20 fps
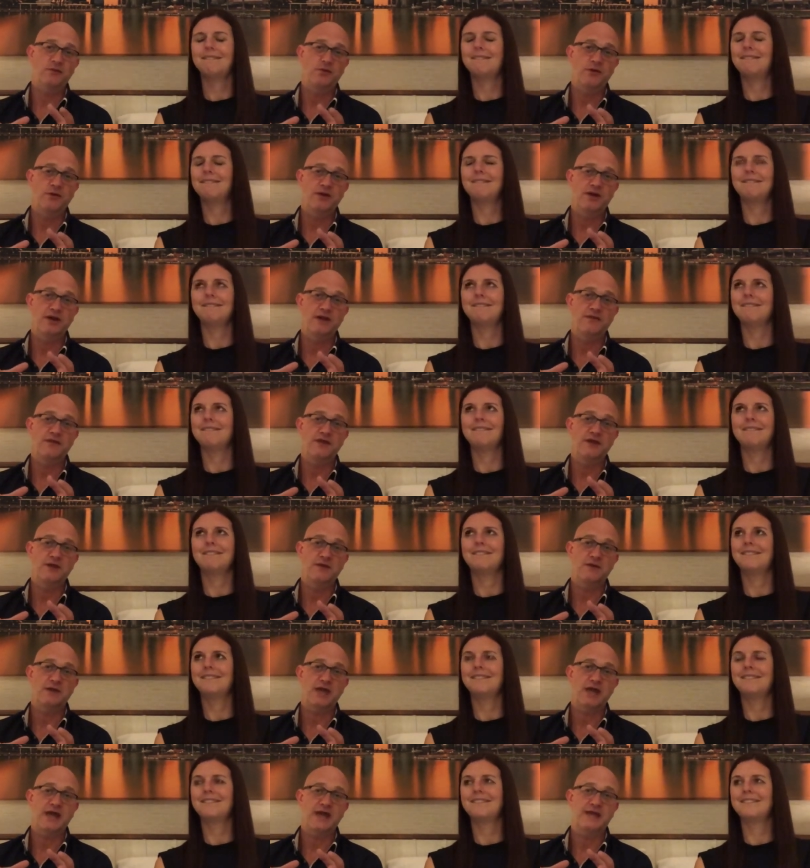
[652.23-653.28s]
Speaker 1: we're in in the
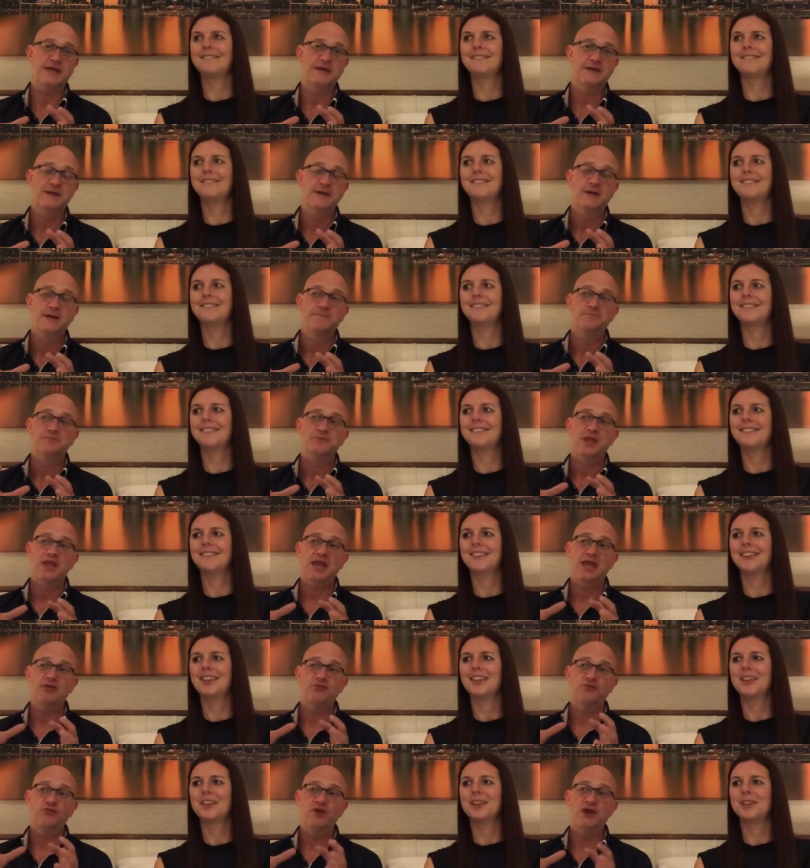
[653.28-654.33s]
UK, it
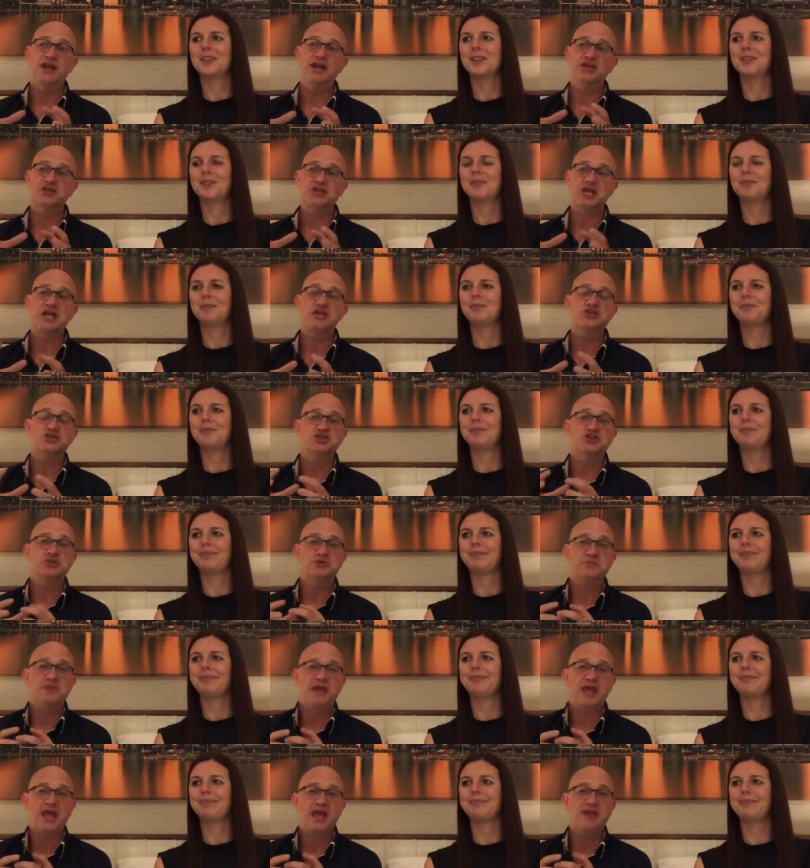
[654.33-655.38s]
really changes your
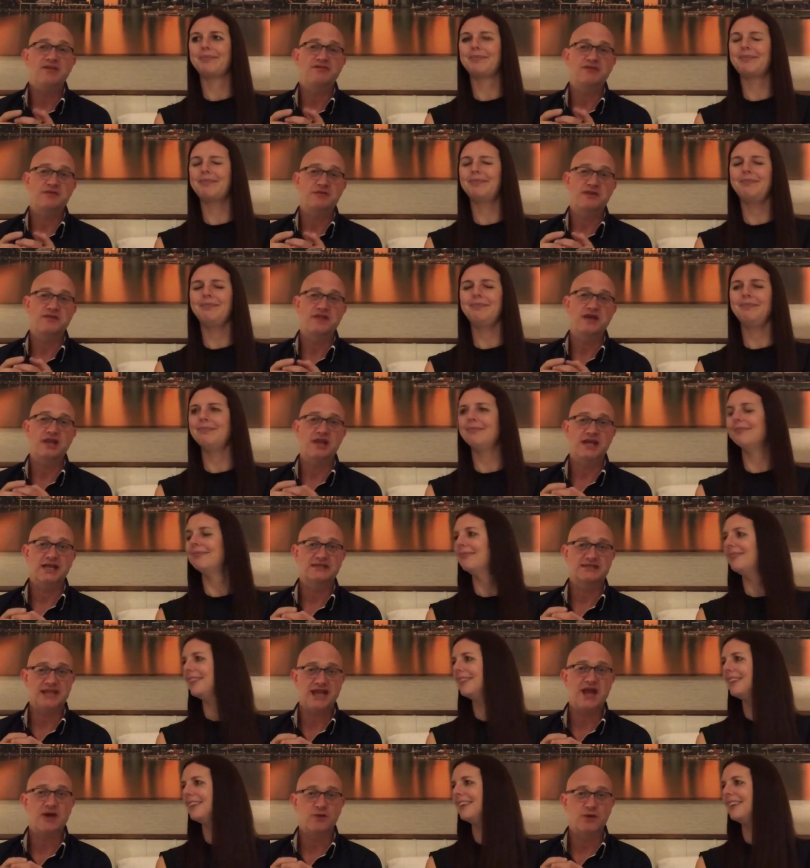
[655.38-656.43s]
behaviour in that last
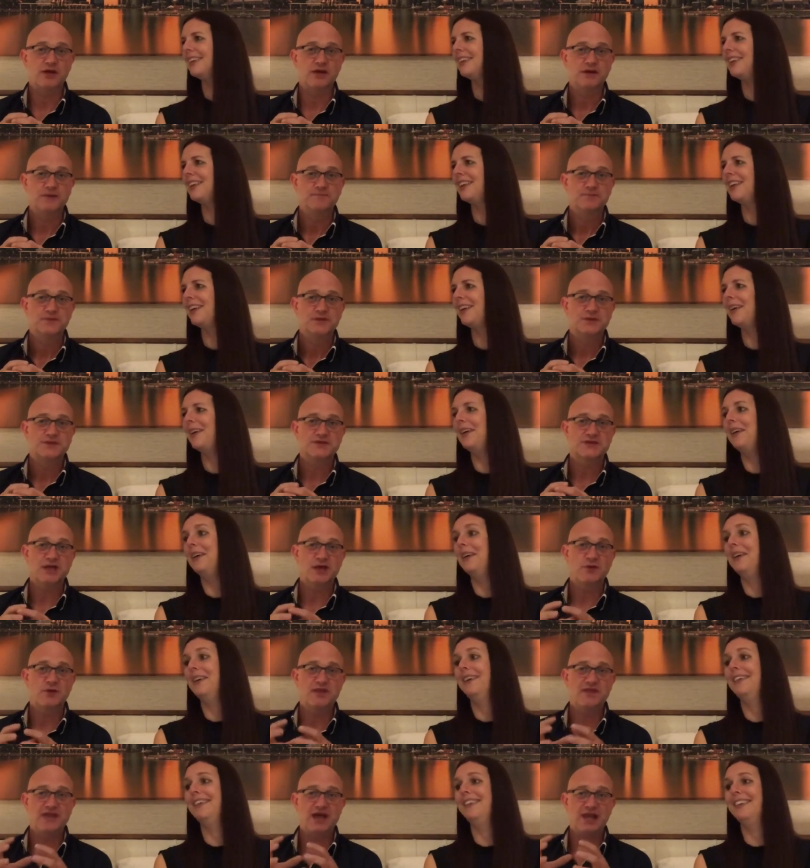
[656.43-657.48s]
hour. So
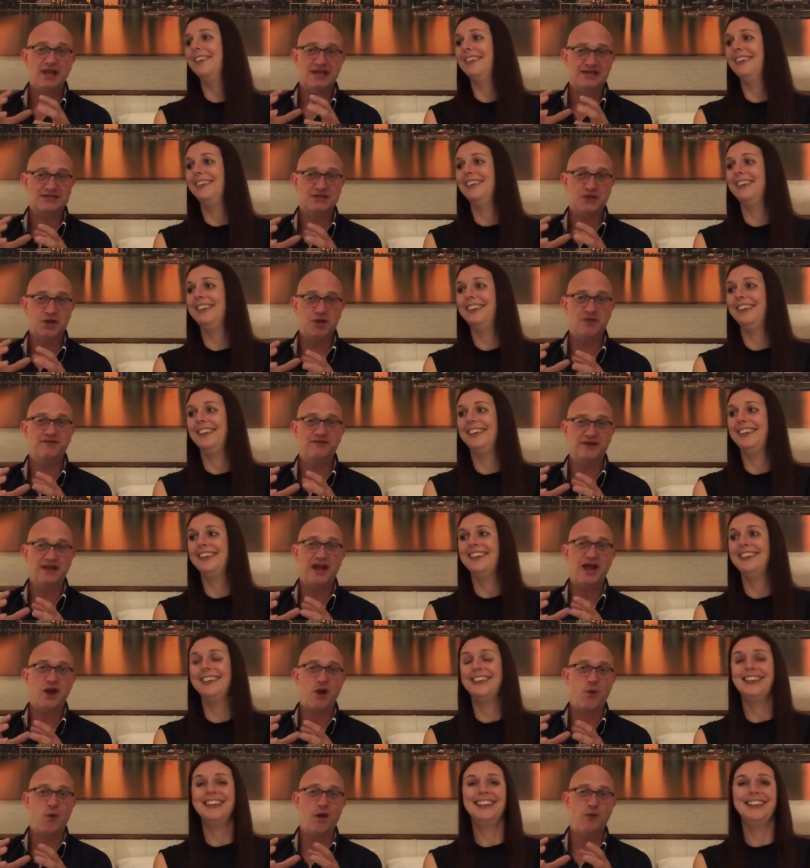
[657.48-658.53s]
in that last half an hour
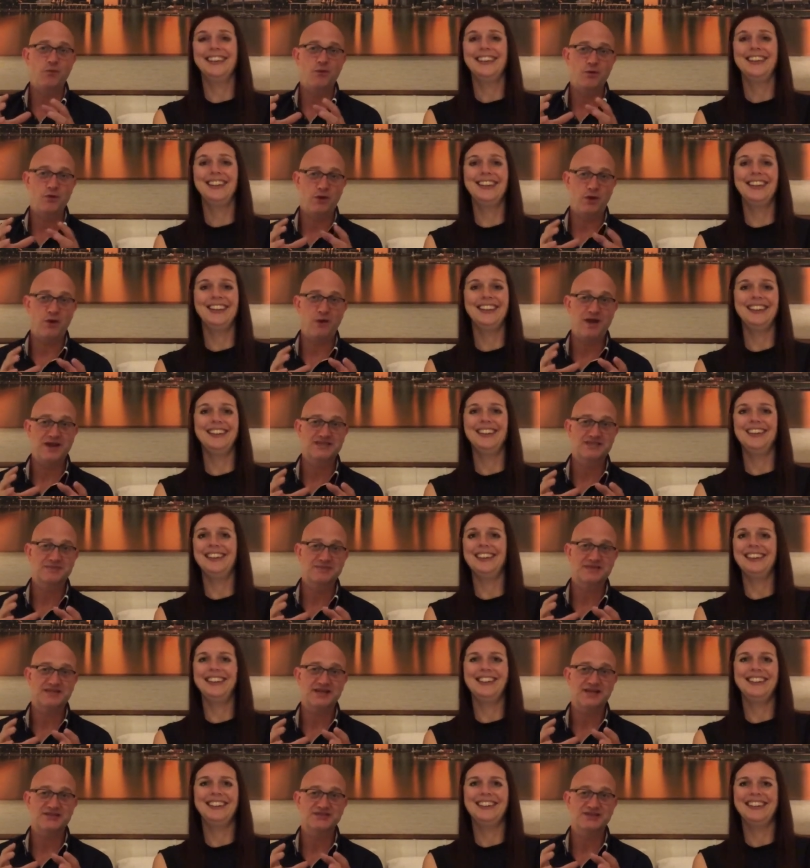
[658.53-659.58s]
when we were quite
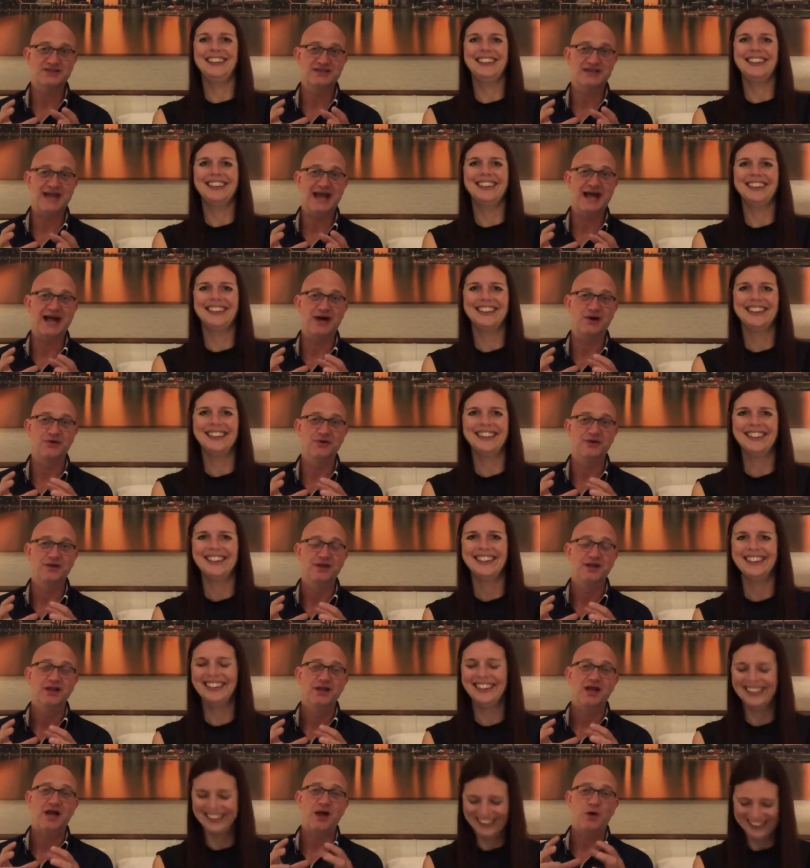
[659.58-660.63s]
substantially down,
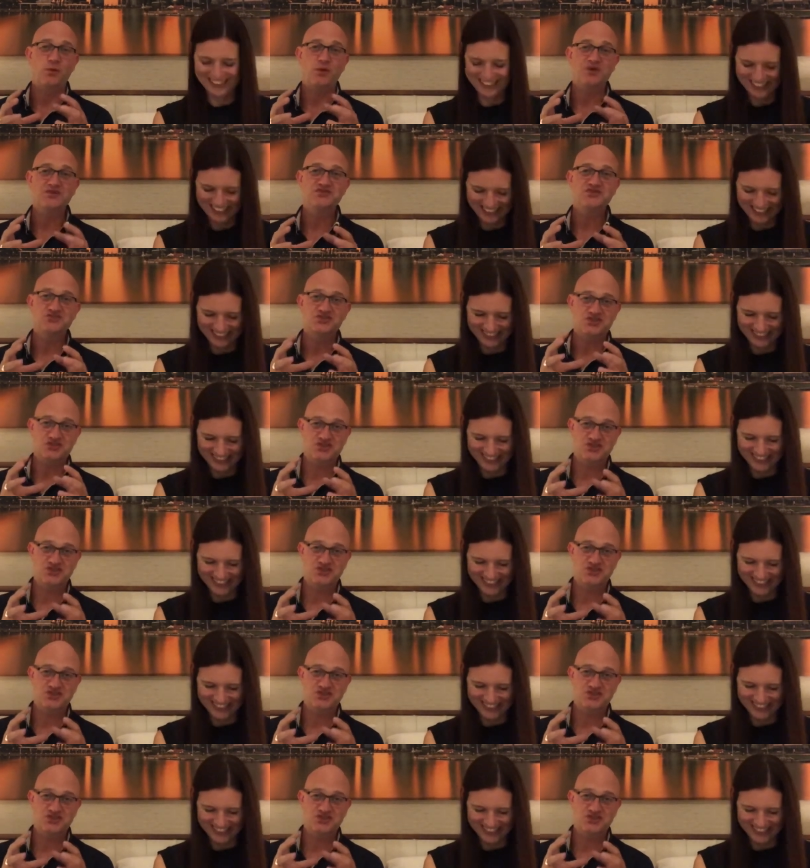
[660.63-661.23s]
I wasn't just